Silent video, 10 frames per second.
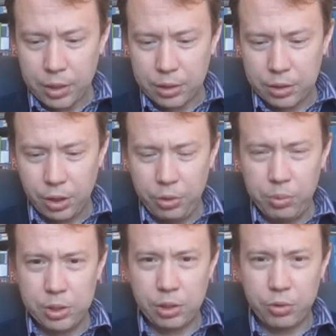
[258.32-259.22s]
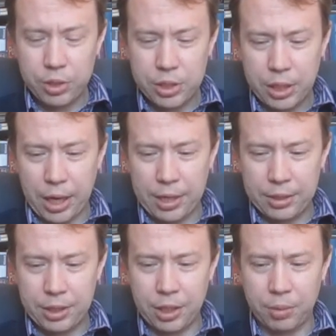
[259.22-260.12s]
So it was a
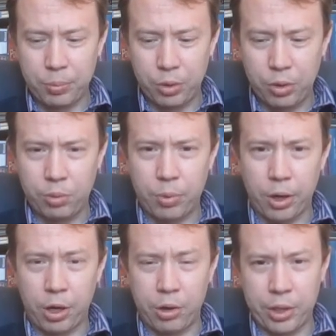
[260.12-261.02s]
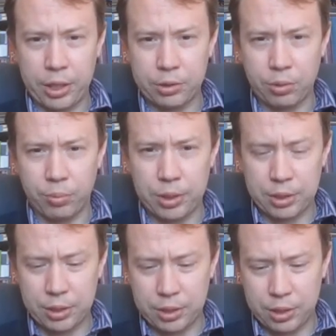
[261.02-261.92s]
Christianity imbued by Oriental
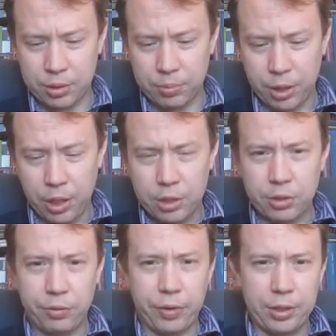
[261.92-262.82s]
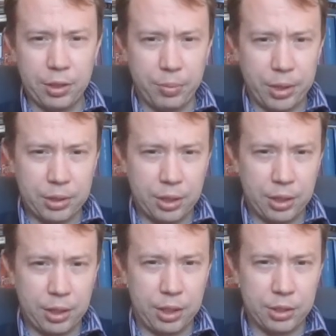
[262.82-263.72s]
mysticism. So
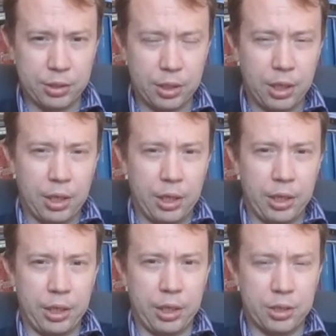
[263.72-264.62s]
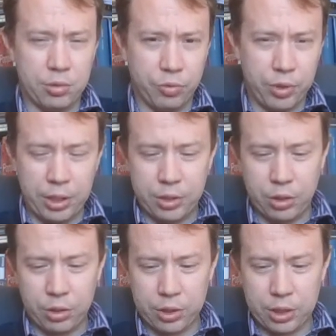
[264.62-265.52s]
fundamentally, his
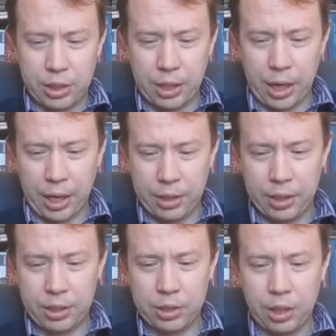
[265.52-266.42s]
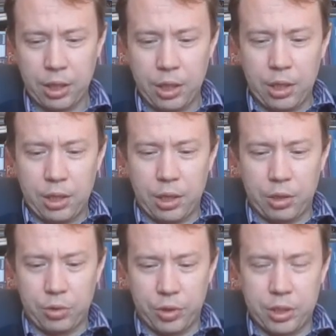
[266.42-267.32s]
religiosity had this
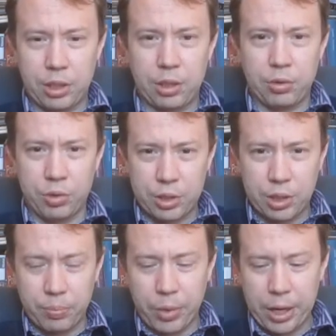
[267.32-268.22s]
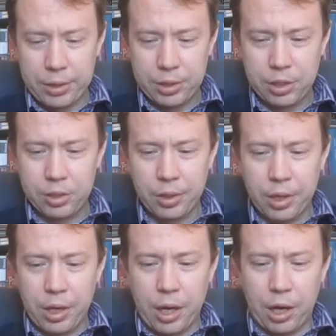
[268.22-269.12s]
Christian basis.
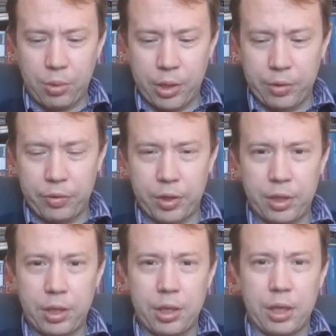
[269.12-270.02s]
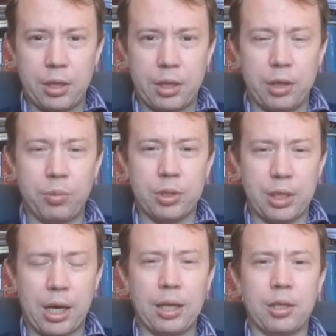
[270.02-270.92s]
However, it was
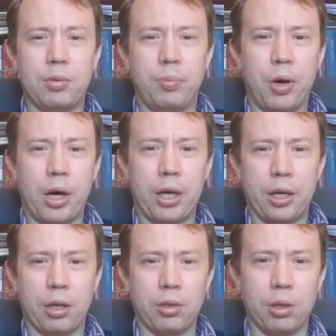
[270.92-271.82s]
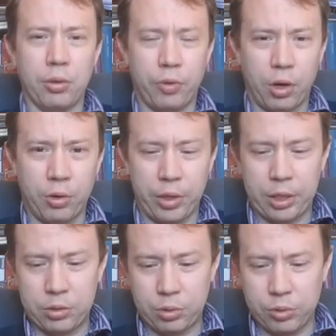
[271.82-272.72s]
colored by a lot of
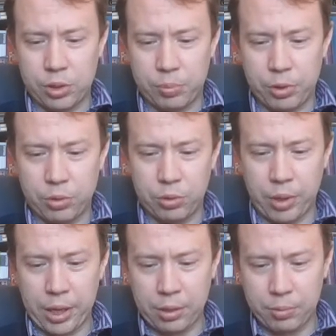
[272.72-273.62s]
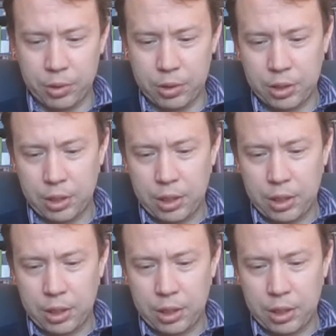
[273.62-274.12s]
Oriental spiritual elements.